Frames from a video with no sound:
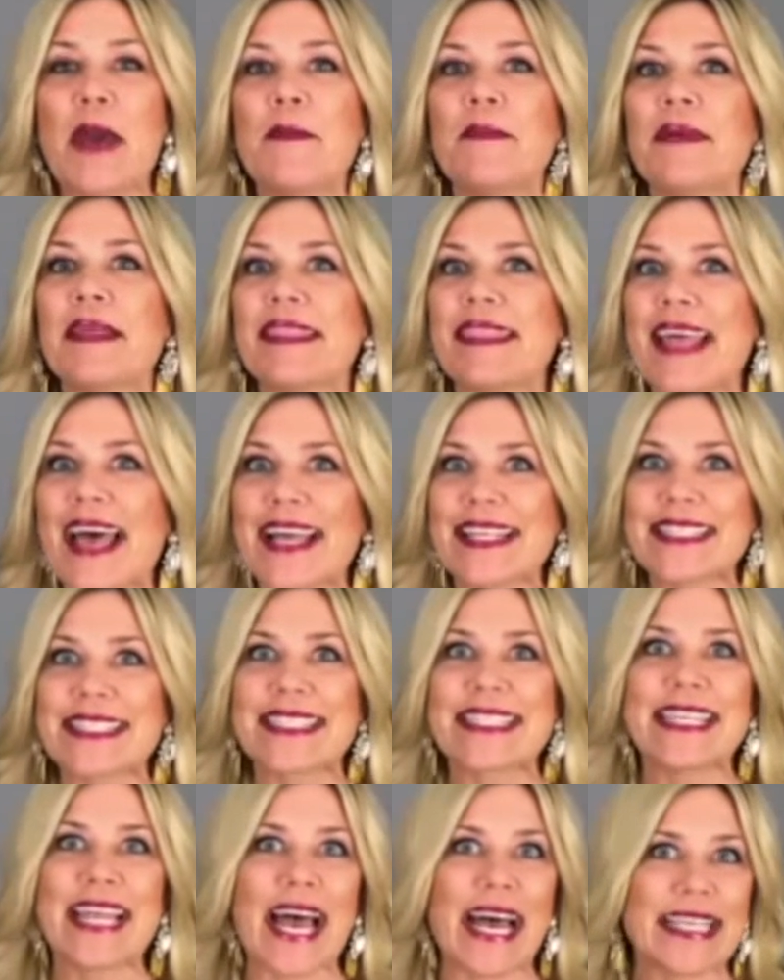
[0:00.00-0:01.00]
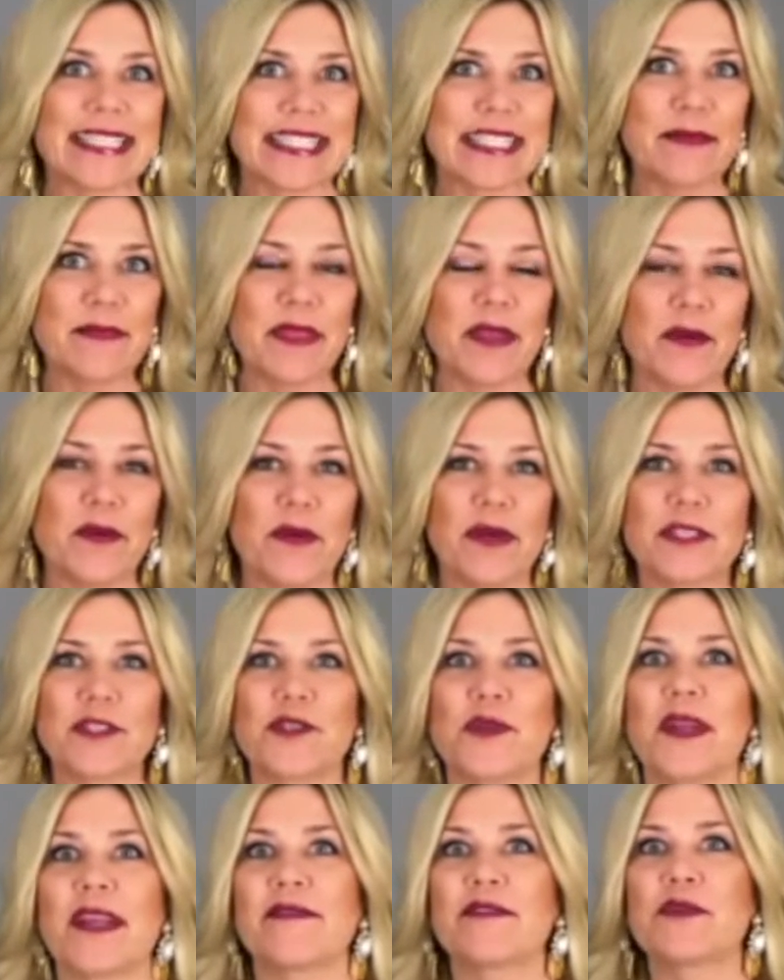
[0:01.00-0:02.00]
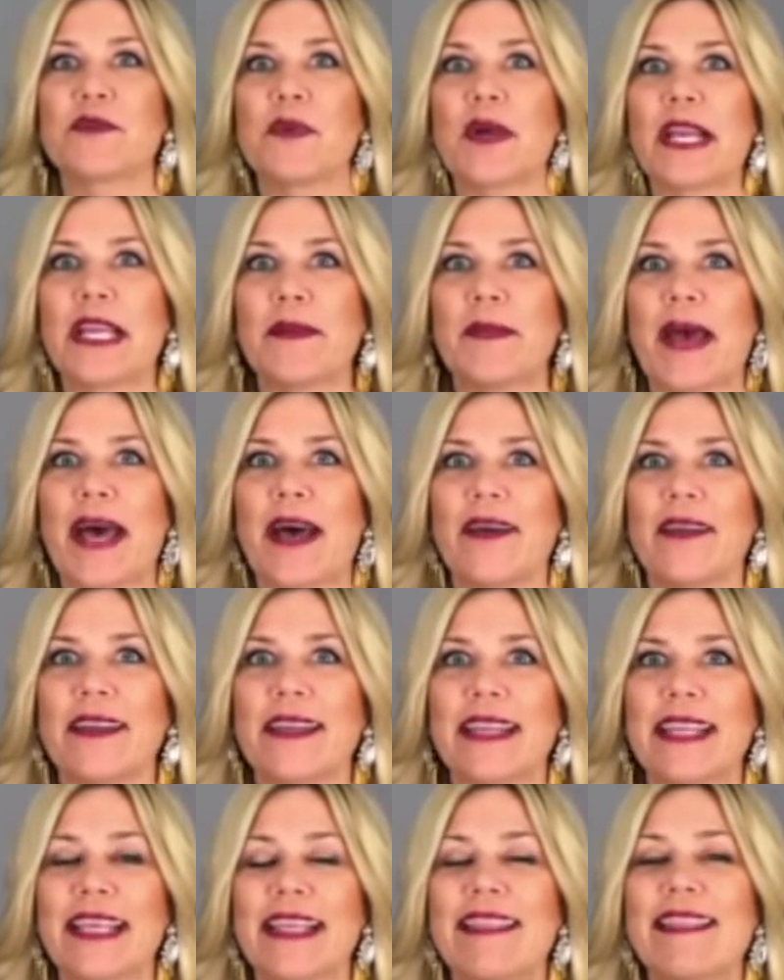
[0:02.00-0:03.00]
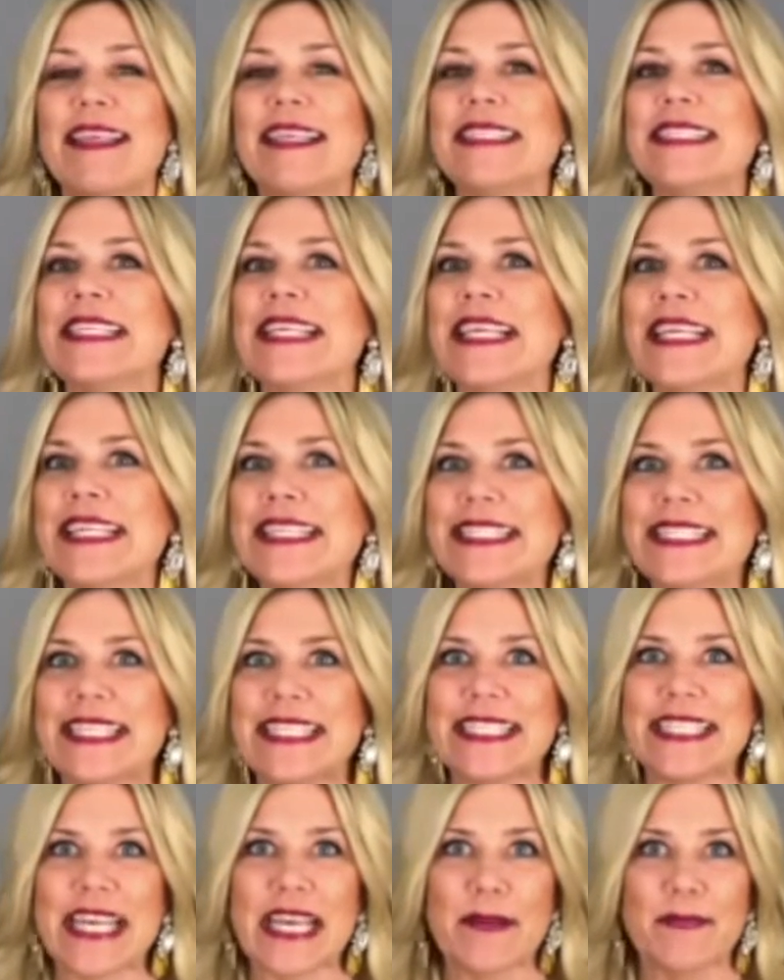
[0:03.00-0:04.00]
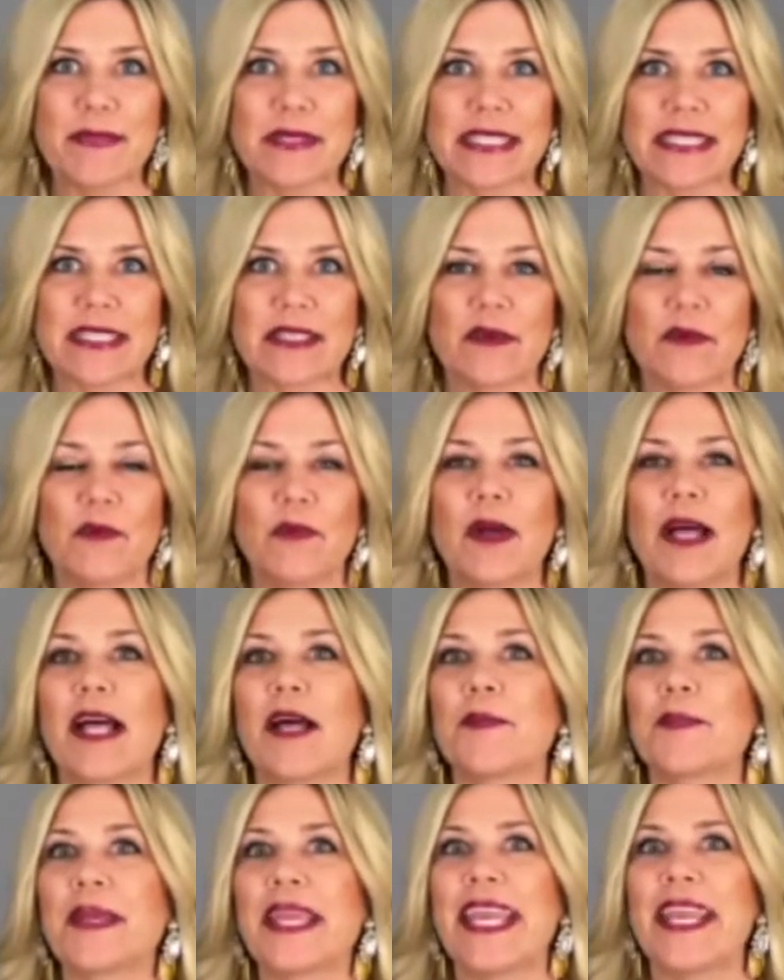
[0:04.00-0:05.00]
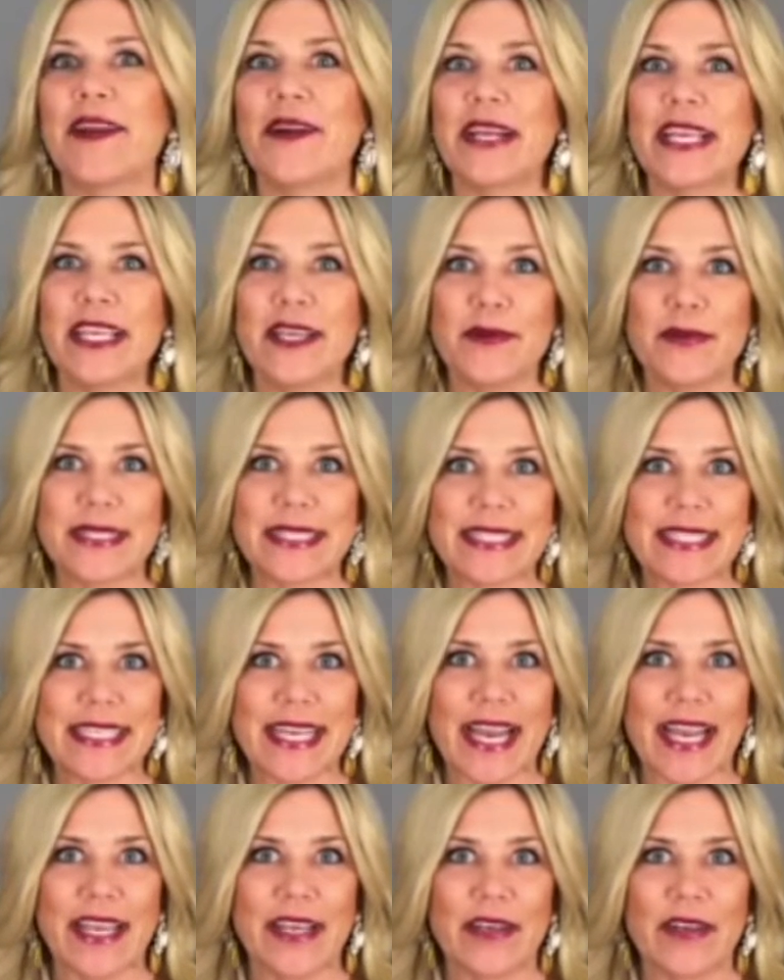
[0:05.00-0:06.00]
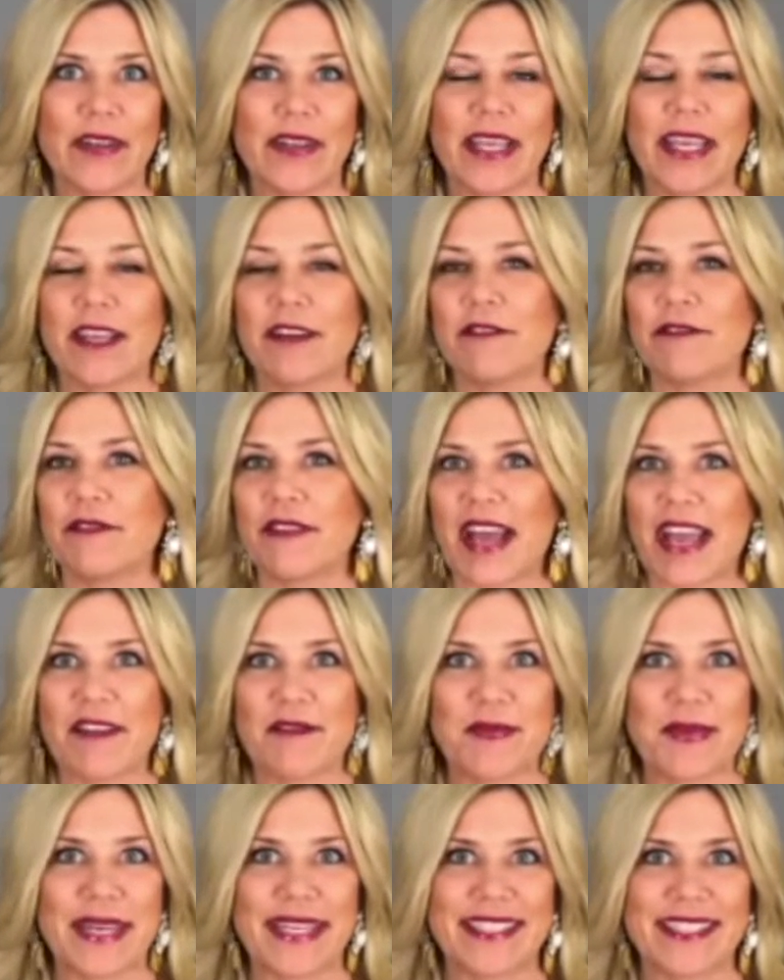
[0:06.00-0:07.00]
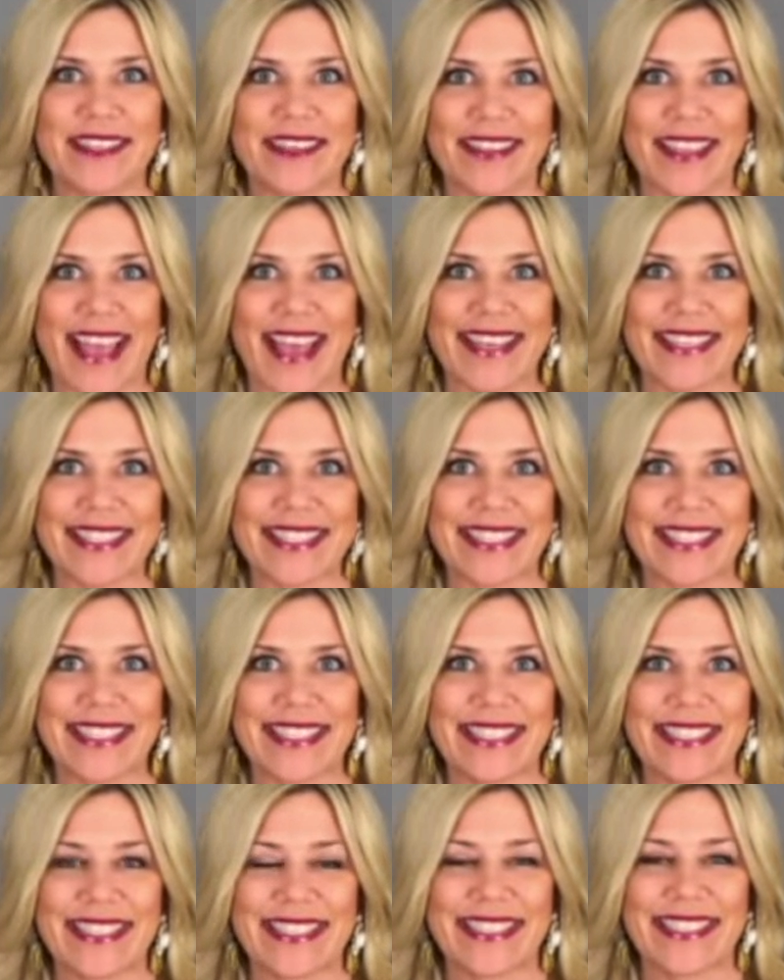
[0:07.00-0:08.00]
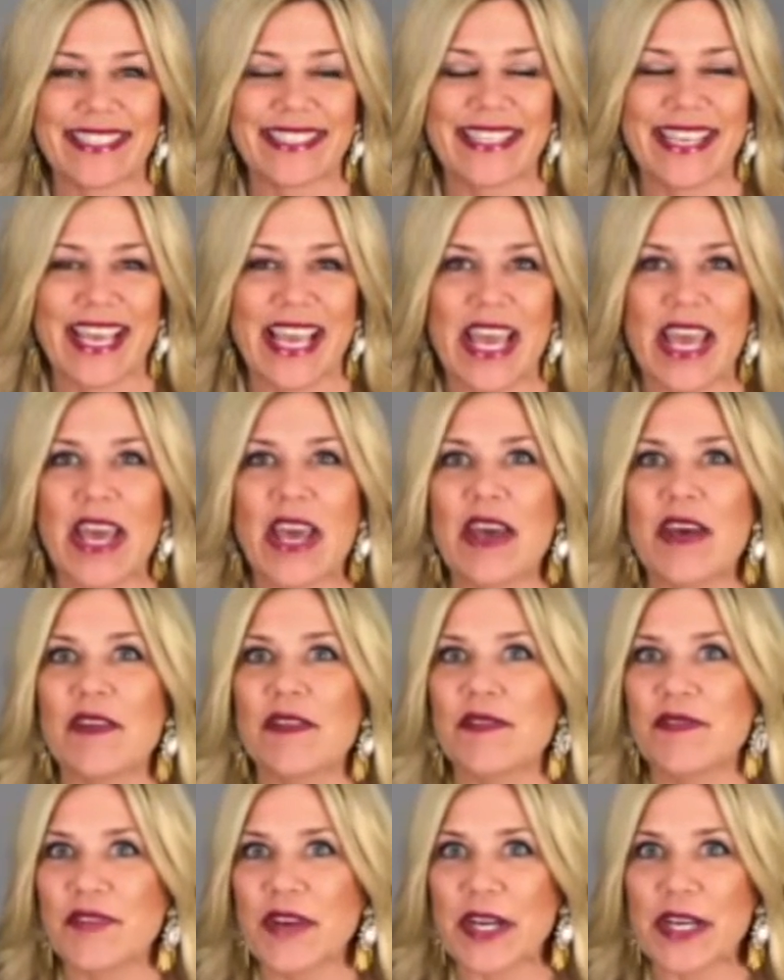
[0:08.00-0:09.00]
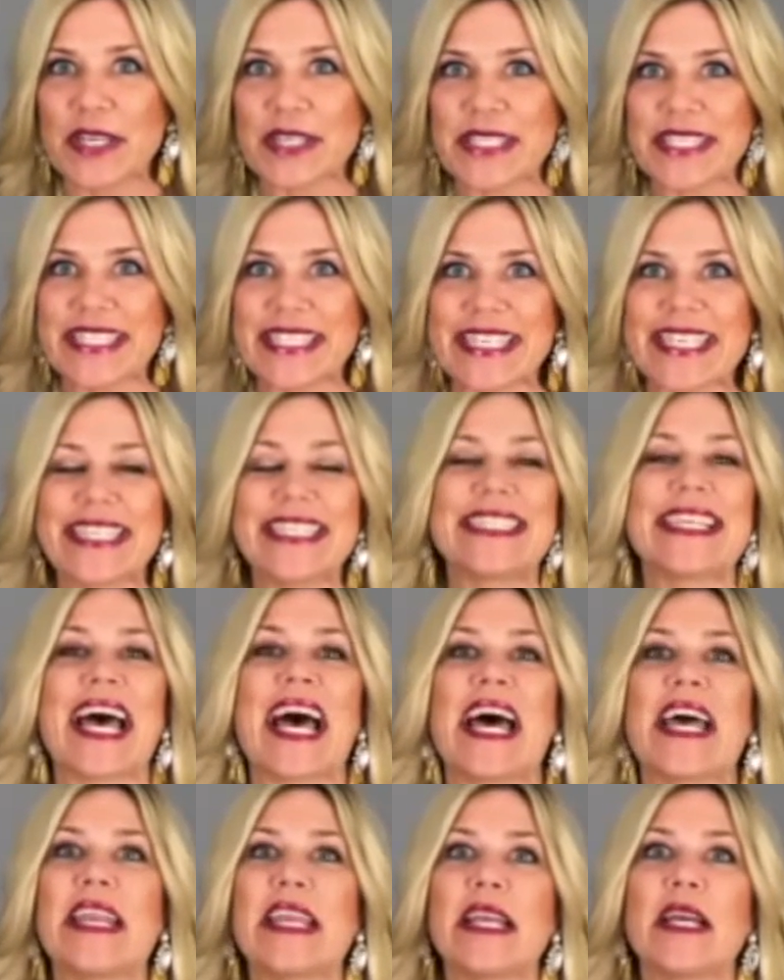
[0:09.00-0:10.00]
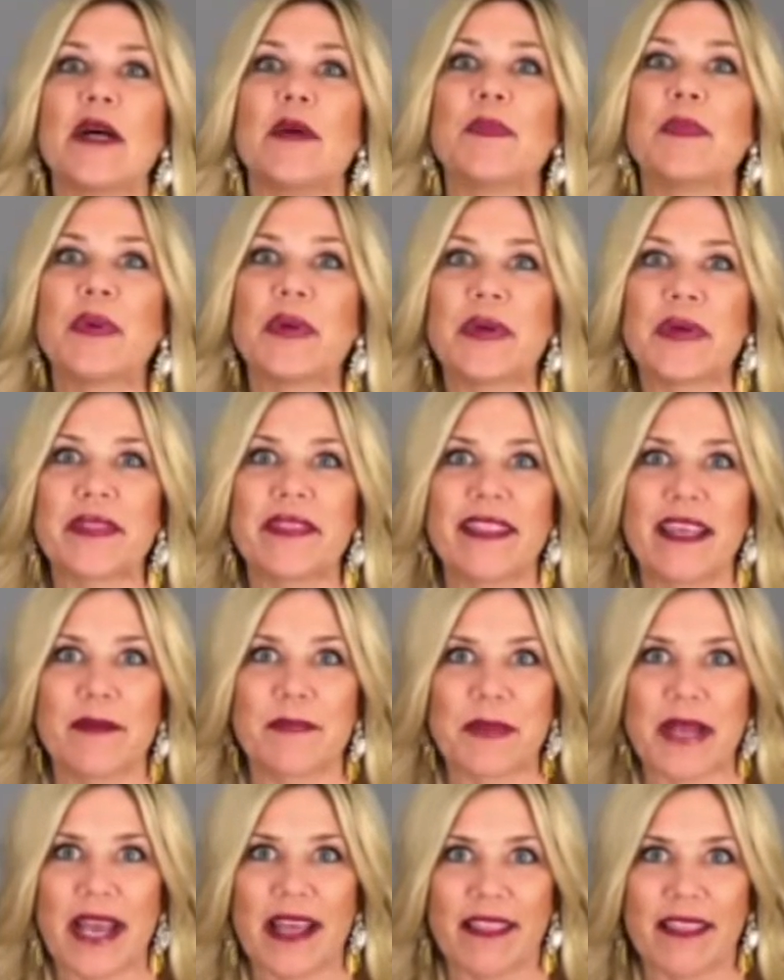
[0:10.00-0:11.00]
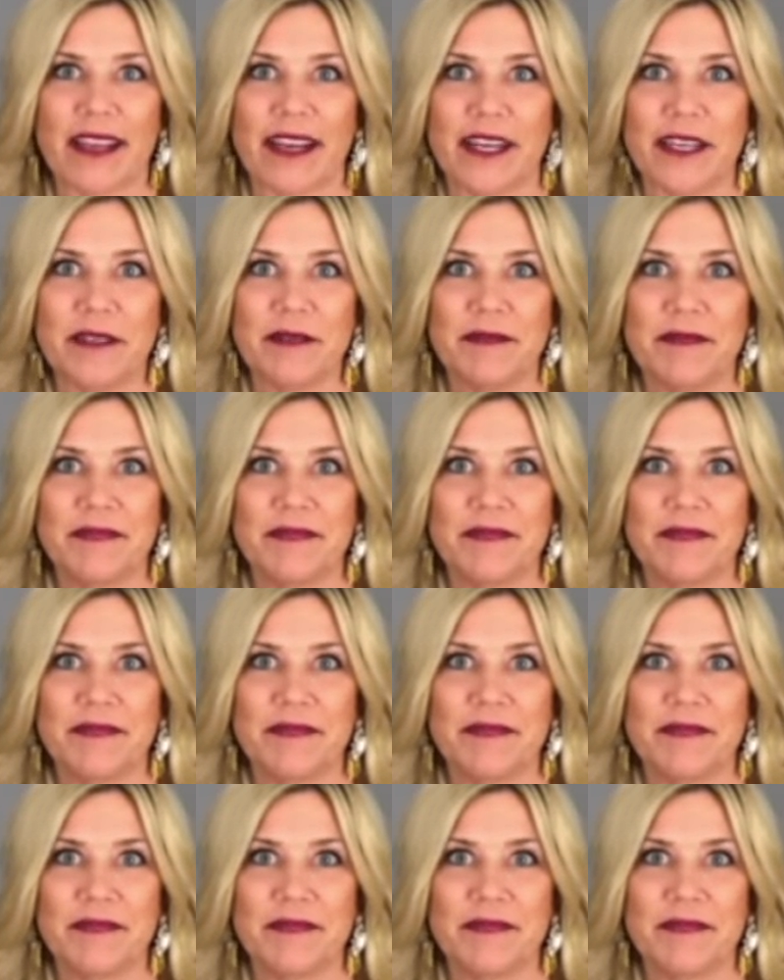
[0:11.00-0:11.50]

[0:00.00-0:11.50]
But that's not something we want you to have to worry about. These easy tips will help carry you in style in five minutes or less. First is adding a bold lip color.